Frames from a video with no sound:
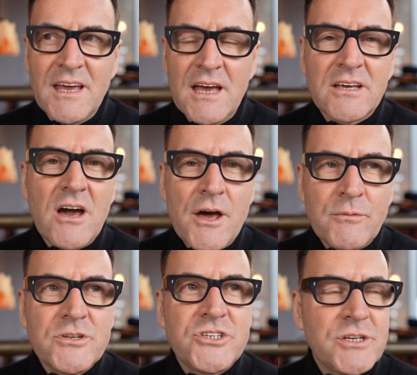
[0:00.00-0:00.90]
Yeah, God
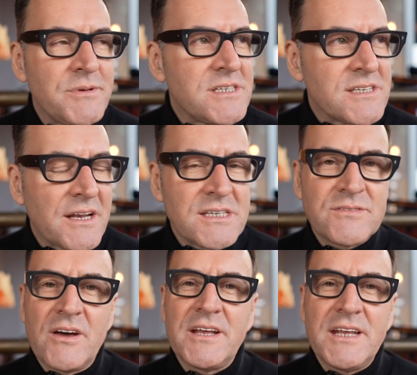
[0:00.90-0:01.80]
wants you to be
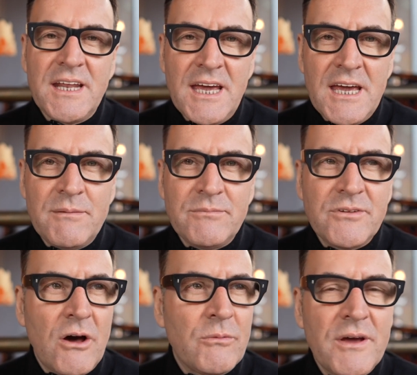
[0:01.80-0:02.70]
satisfied in
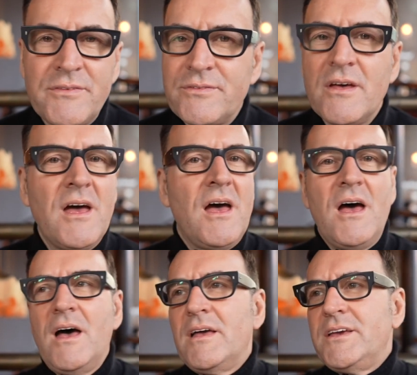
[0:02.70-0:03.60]
Him, not with,
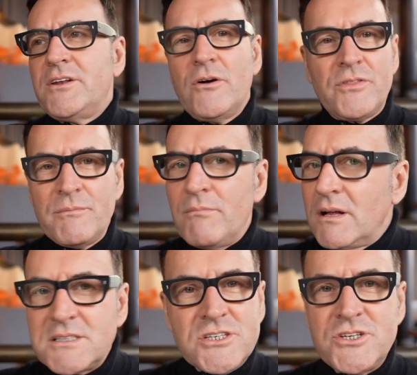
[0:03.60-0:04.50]
you know, the
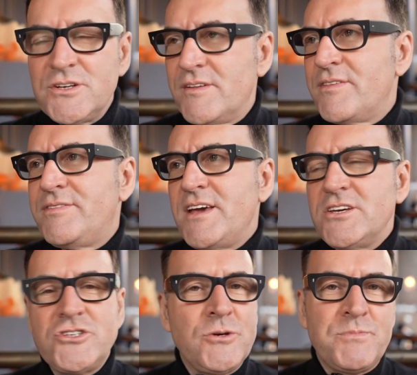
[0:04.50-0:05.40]
multitude of
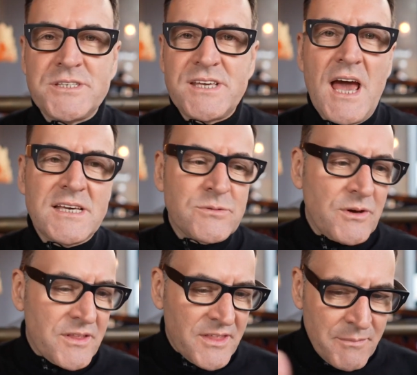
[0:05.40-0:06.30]
things you possess,
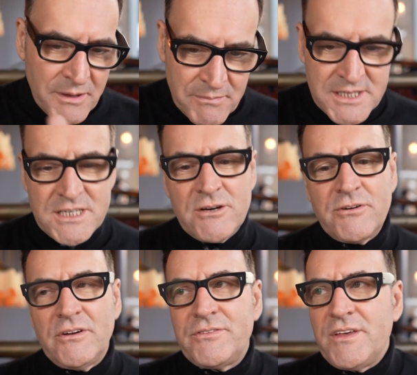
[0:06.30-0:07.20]
whether they be
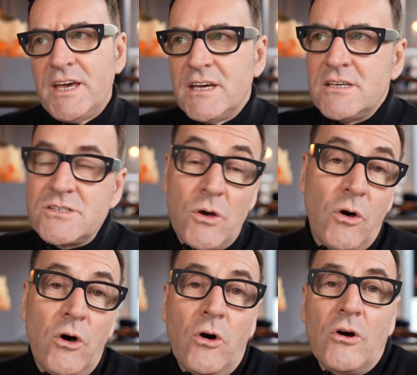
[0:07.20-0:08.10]
material things
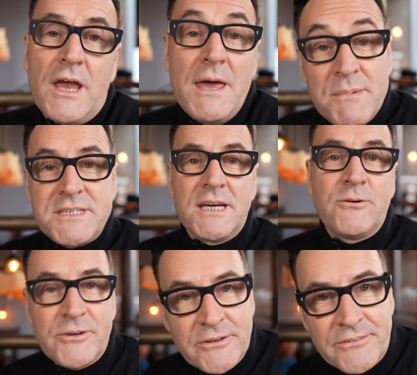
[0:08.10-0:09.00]
or
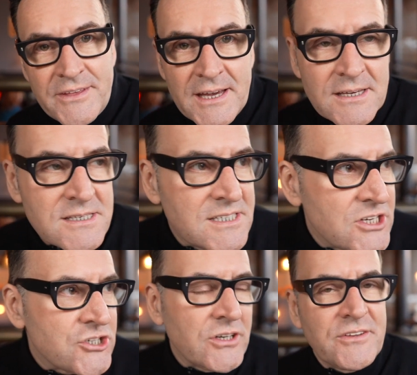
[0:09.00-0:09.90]
immaterial things,
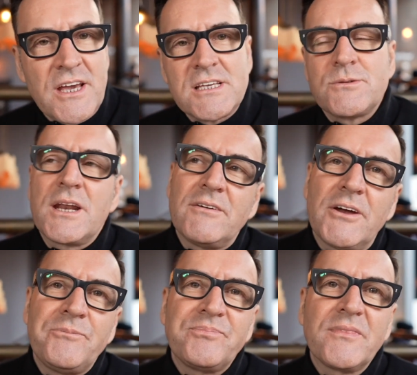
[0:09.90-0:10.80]
digital things, whatever.